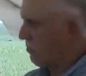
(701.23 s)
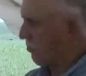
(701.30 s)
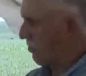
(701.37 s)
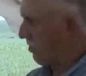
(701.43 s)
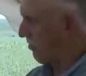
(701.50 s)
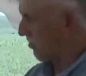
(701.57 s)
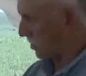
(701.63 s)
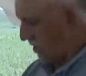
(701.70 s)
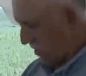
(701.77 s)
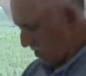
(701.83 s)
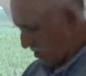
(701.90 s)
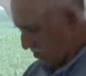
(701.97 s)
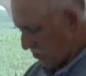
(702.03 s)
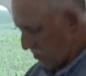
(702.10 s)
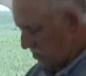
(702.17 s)
One
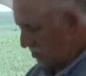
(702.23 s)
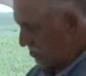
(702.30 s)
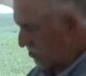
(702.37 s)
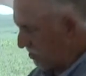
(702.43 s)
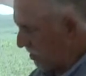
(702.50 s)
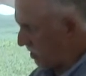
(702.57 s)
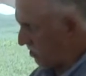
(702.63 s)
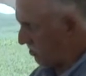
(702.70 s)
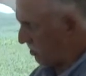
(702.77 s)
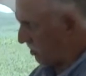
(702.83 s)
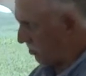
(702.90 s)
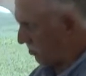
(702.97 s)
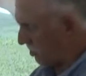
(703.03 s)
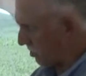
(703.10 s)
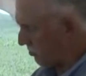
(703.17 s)
variety that really stands
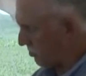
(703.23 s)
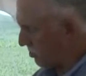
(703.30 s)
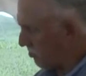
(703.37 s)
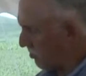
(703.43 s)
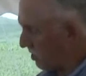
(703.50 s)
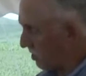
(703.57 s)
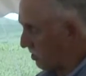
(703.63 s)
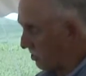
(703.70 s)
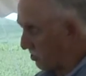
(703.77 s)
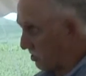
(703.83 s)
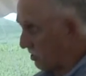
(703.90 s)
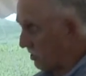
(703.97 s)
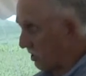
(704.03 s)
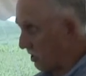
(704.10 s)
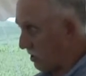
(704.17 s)
out and comes to mind is
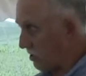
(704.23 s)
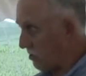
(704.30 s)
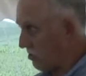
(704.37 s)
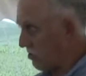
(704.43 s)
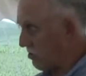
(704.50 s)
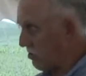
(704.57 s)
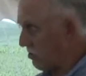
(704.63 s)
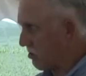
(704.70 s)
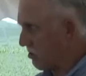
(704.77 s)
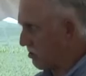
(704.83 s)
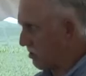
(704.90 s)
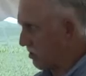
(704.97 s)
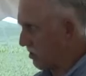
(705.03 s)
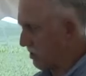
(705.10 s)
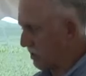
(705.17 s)
Alliance.
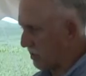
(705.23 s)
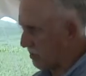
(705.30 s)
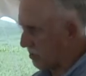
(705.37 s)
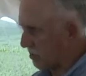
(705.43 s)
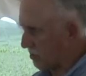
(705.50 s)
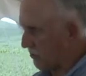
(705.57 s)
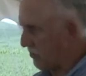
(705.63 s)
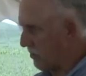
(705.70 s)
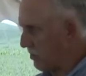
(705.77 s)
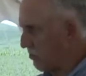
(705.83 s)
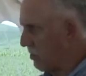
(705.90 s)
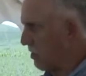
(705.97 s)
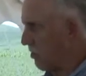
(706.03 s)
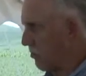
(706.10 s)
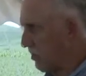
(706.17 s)
Now that kind of fell
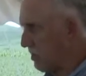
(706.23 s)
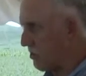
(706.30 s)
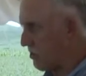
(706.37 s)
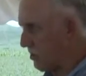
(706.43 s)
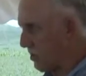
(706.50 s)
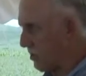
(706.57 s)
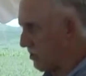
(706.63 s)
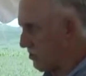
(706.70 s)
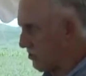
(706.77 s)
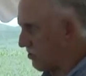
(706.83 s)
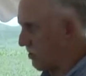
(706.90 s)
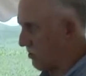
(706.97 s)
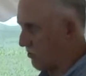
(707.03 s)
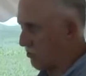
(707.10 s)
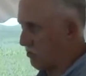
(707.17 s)
by the wayside
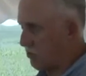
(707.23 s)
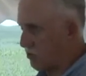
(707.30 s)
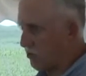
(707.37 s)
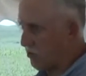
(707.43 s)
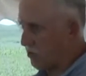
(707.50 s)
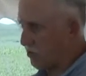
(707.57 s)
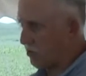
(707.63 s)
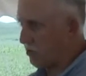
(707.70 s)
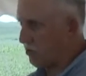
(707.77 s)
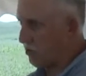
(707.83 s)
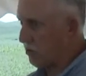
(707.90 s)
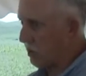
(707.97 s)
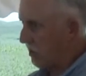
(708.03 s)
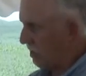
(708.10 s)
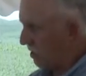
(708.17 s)
several years
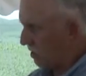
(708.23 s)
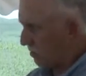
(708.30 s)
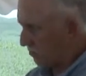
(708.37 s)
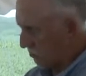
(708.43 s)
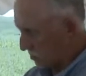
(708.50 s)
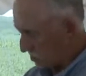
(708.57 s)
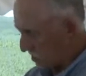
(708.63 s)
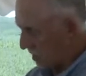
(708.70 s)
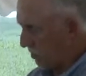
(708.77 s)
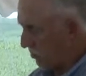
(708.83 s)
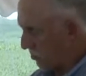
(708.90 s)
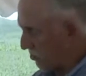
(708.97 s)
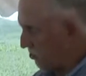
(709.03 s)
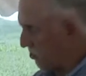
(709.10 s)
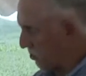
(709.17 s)
ago, but that
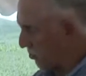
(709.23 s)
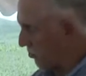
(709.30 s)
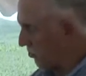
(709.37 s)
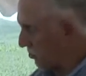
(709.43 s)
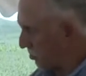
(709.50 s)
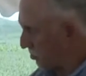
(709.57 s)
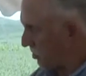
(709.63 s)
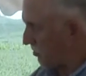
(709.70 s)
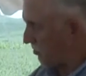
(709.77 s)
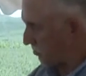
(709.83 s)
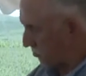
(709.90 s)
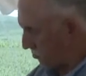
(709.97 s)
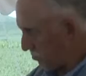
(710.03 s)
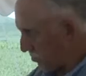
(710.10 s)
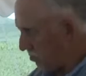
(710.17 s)
was shown to be
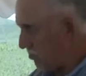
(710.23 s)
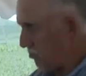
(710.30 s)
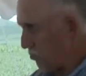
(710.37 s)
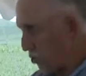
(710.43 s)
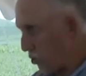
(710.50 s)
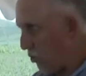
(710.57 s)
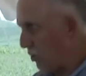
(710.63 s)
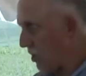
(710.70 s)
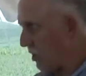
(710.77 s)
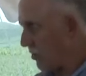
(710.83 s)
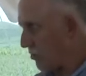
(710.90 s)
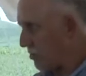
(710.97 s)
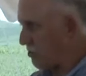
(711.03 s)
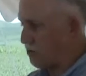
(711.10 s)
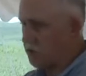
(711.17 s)

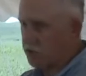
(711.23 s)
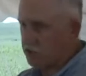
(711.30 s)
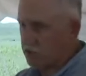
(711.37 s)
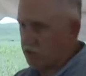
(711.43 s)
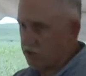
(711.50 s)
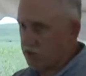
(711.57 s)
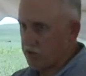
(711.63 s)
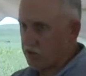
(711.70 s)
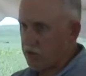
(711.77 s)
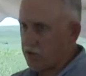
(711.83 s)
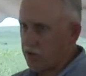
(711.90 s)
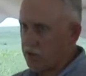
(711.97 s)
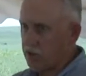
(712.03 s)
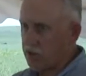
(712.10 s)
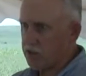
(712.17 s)
quite resistant to
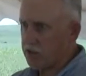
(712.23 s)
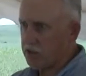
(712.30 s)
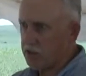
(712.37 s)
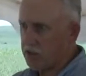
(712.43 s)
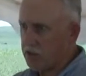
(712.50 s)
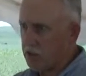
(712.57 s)
root rots.